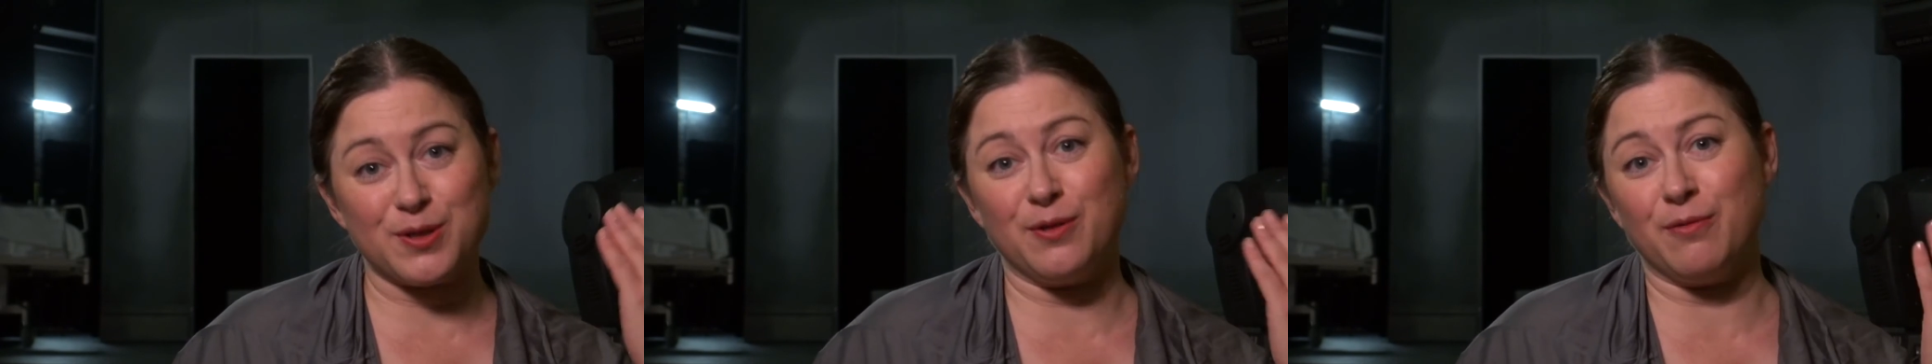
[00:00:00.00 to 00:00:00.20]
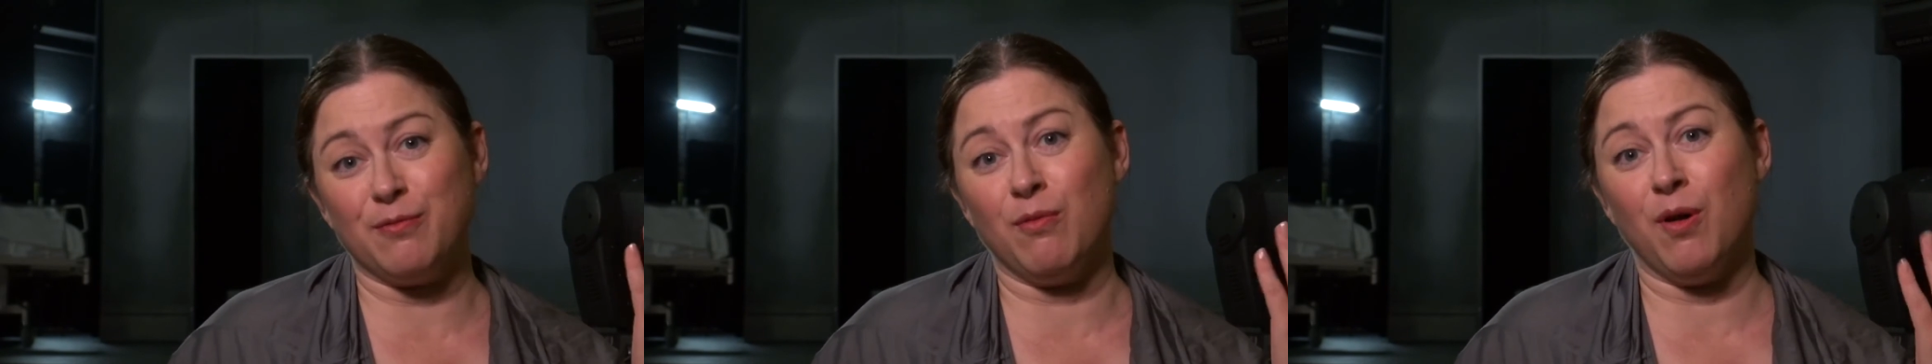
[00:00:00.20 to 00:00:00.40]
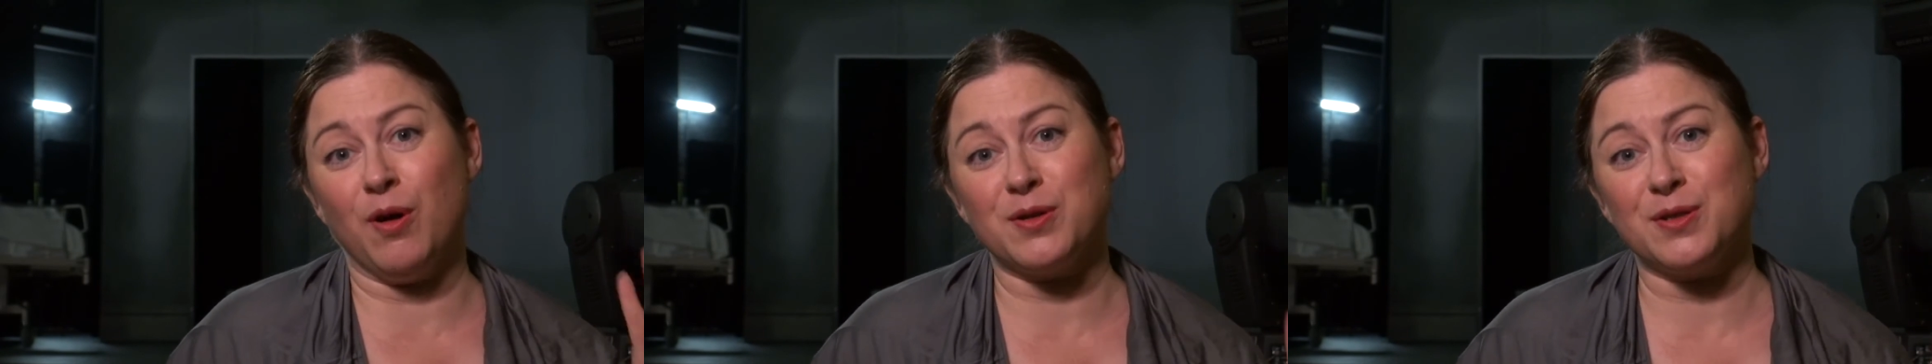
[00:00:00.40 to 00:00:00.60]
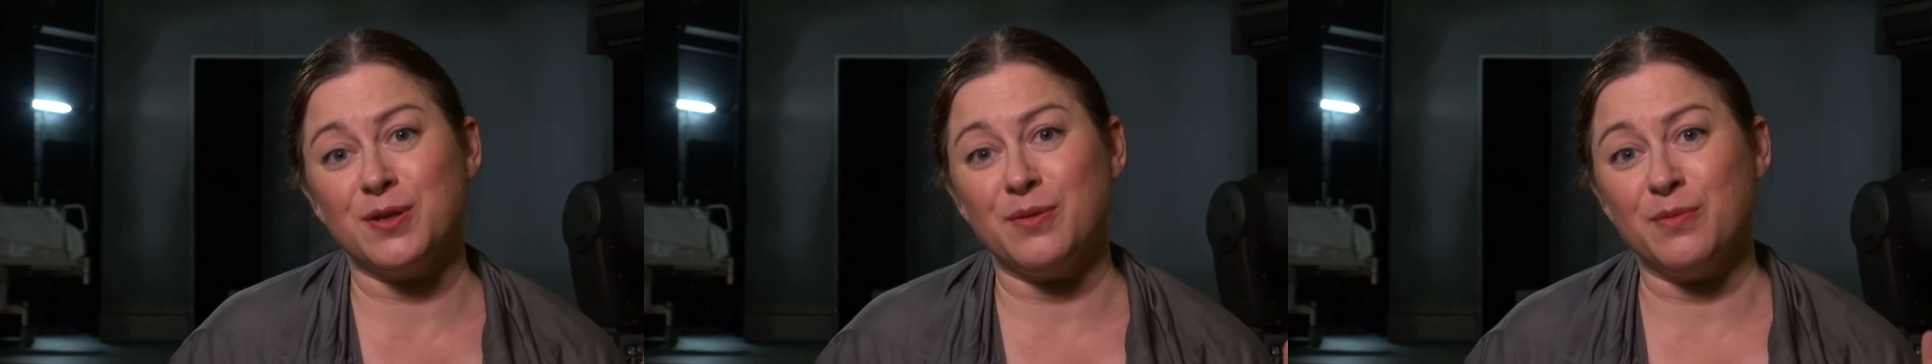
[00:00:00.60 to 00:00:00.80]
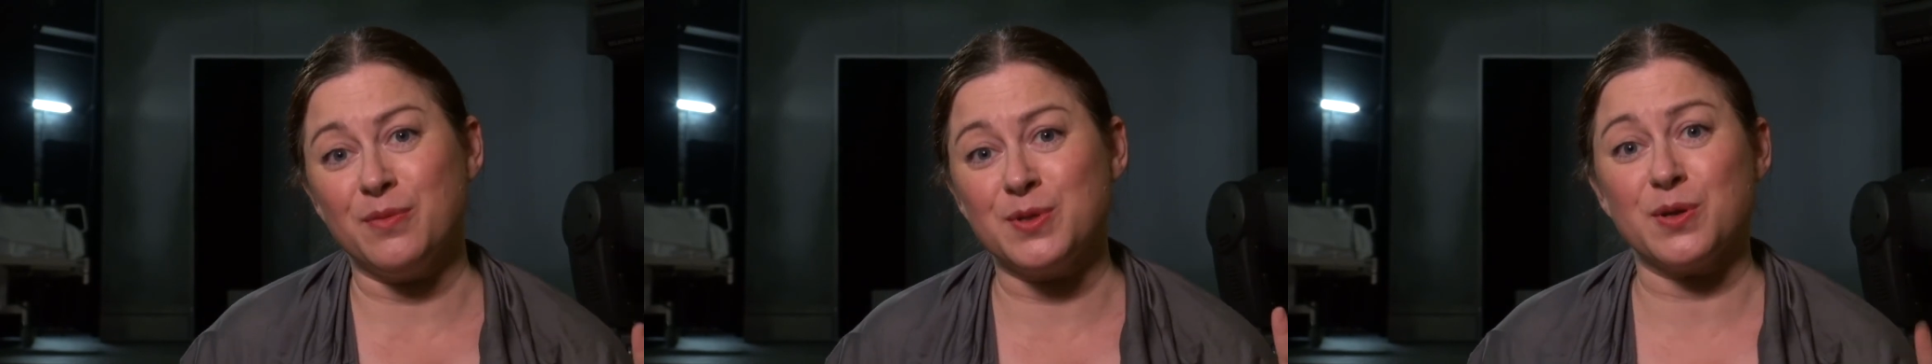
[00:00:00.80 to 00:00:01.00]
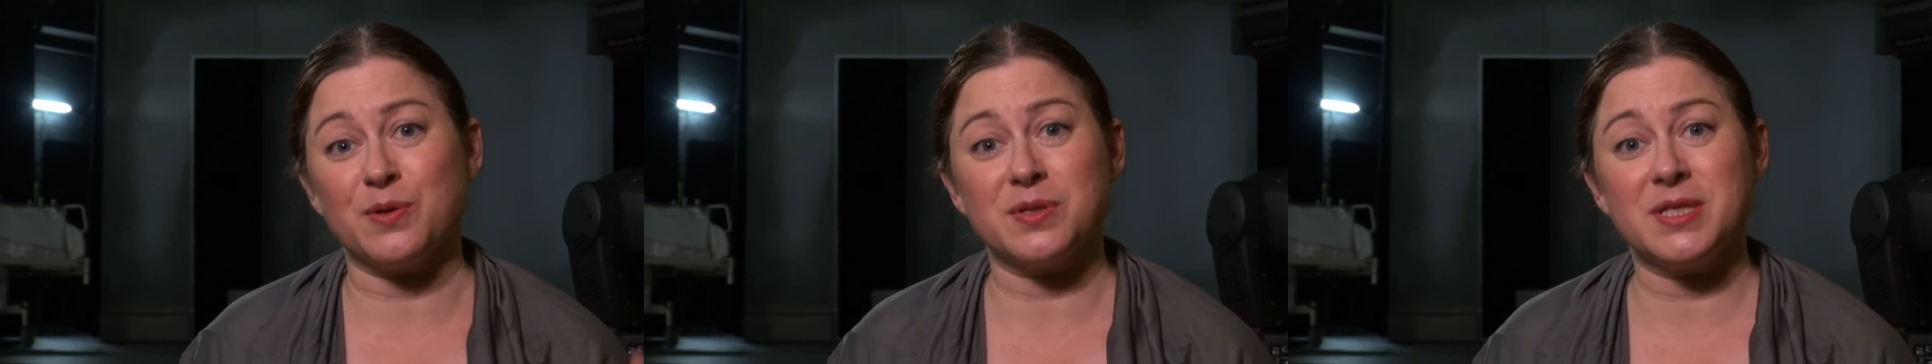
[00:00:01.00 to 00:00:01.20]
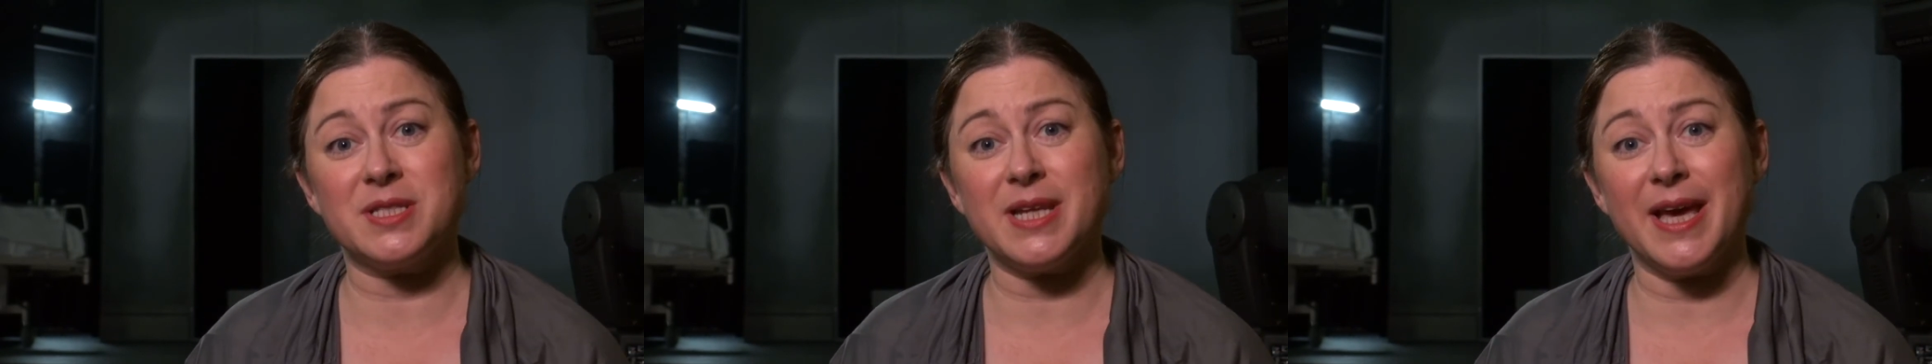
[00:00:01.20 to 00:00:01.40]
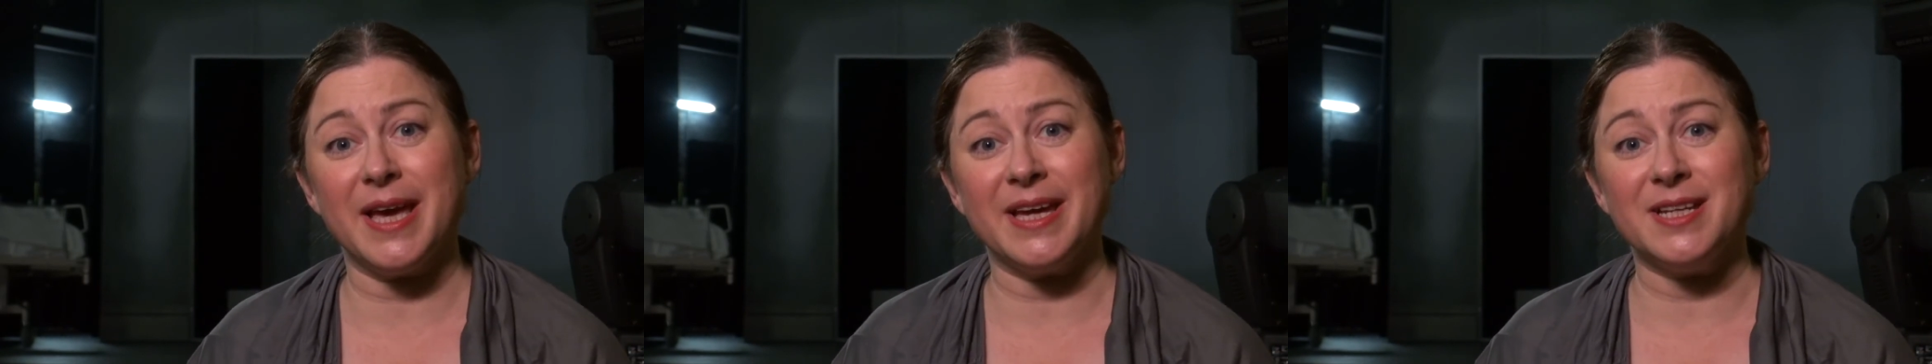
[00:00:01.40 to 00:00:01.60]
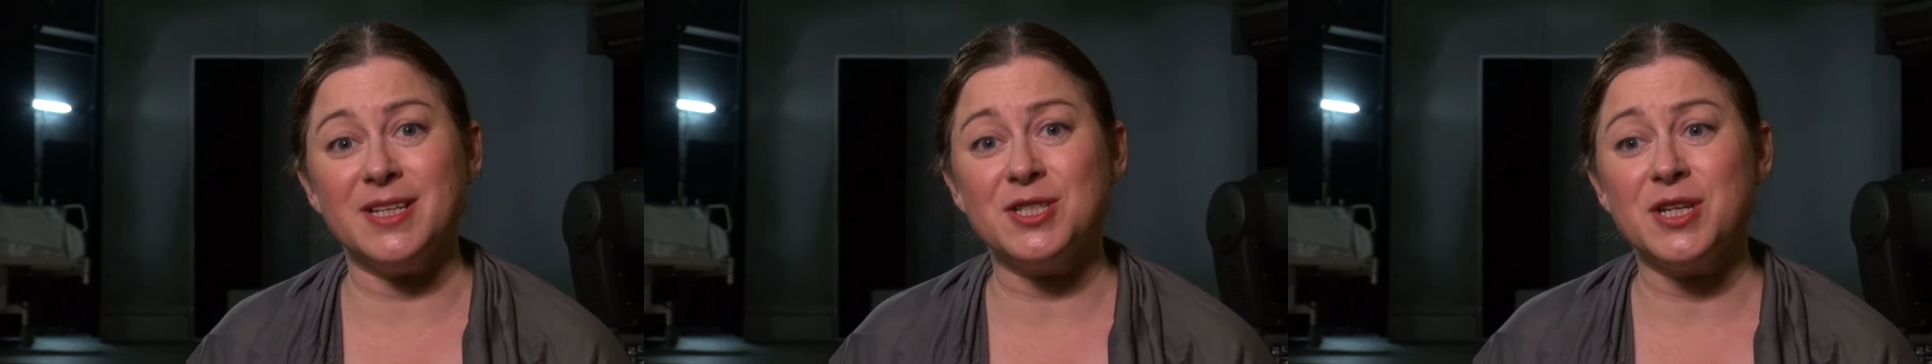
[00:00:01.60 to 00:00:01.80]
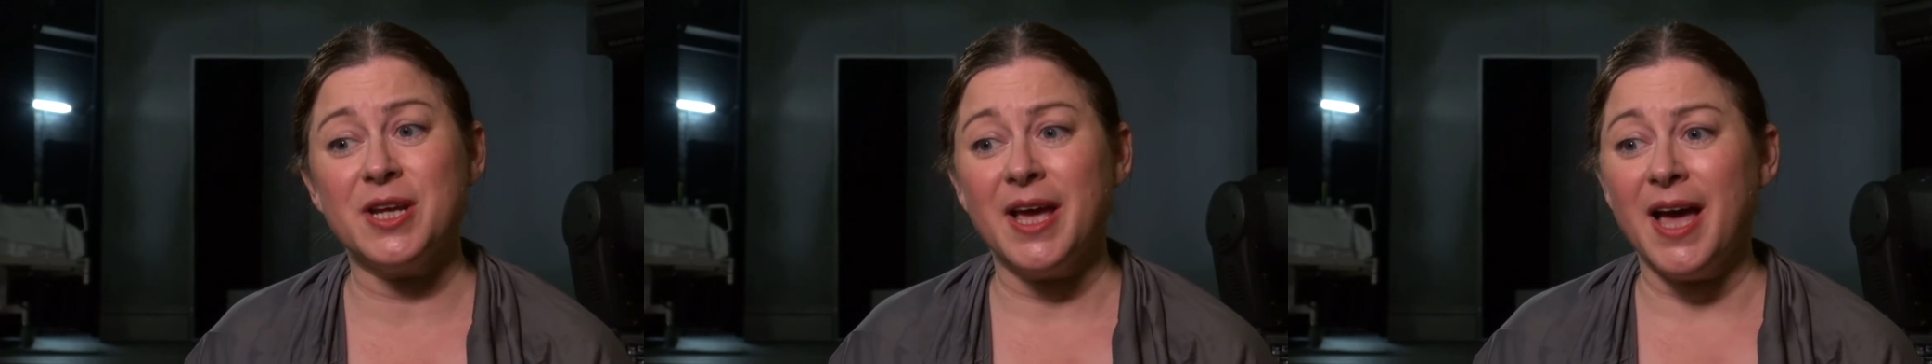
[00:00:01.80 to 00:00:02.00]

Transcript: of what was on stage,